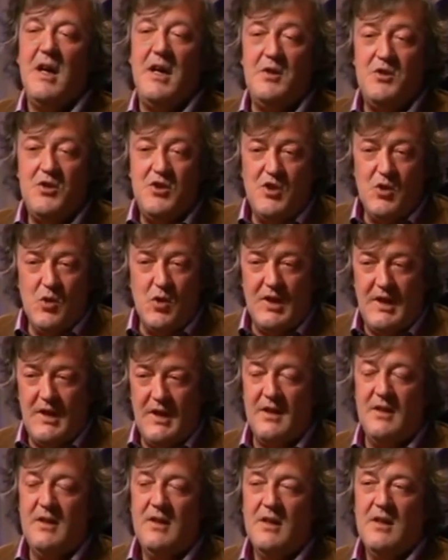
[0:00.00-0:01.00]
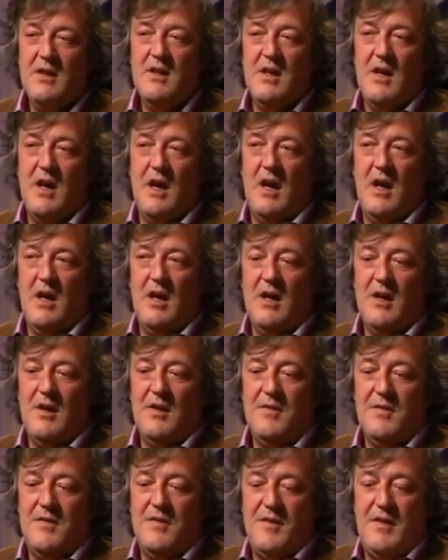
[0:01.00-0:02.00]
enjoying
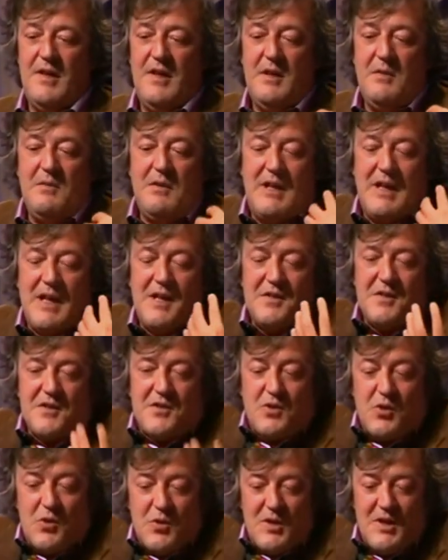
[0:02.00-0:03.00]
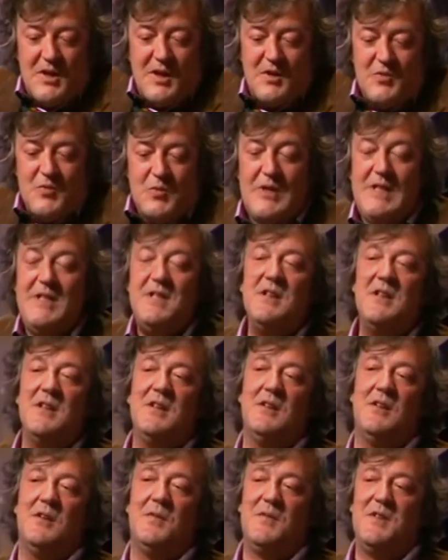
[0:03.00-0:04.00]
the gladiatorial
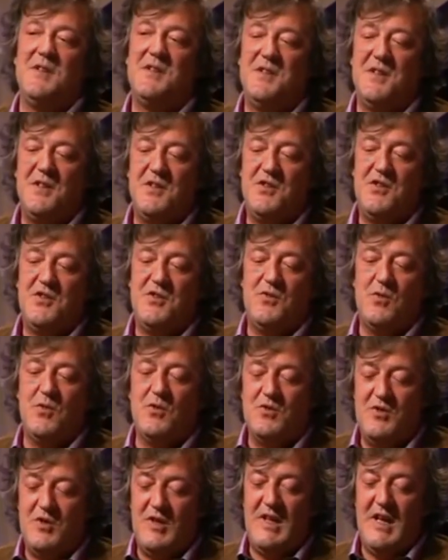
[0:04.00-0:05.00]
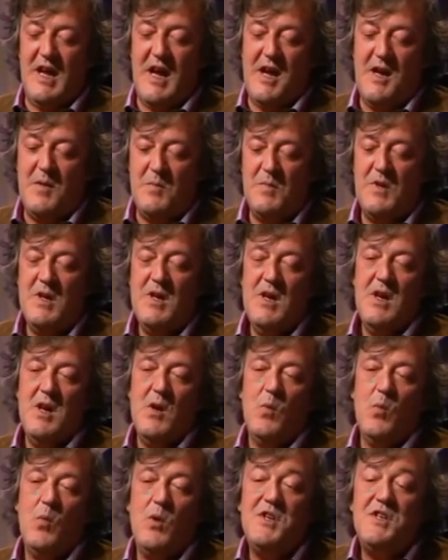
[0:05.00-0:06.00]
arena of this extraordinary game,
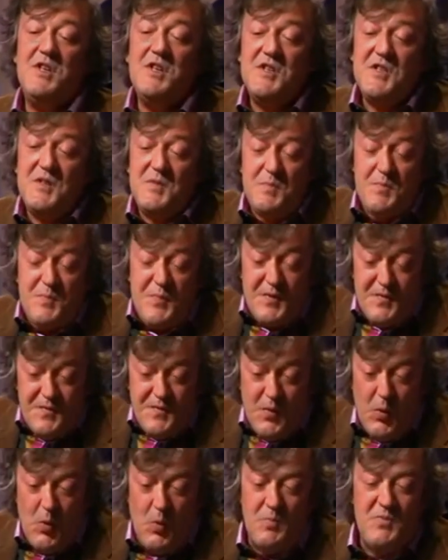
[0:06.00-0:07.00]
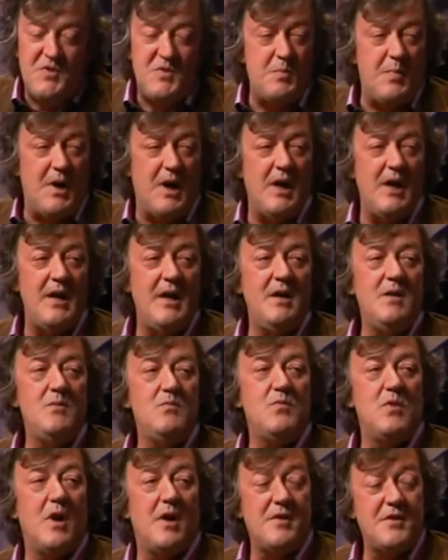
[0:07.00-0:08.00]
which is performed by
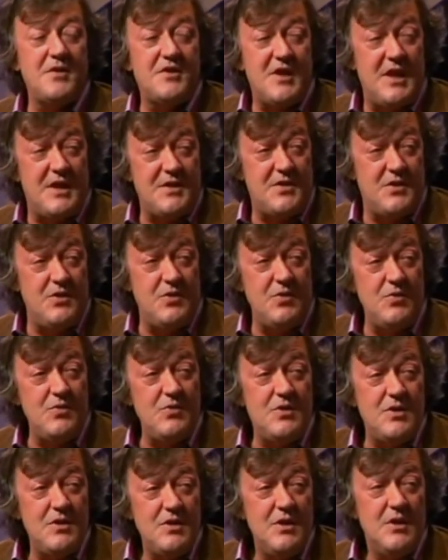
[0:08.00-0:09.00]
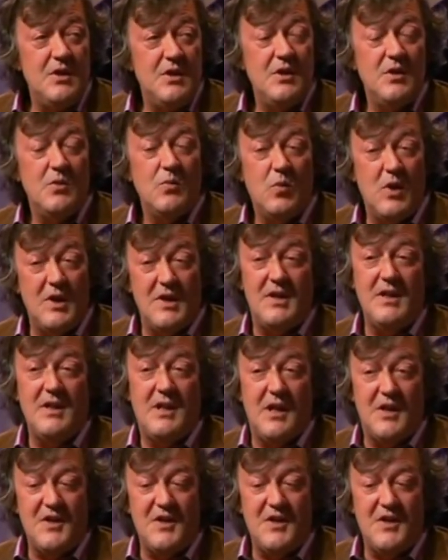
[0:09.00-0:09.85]
rather tattooed working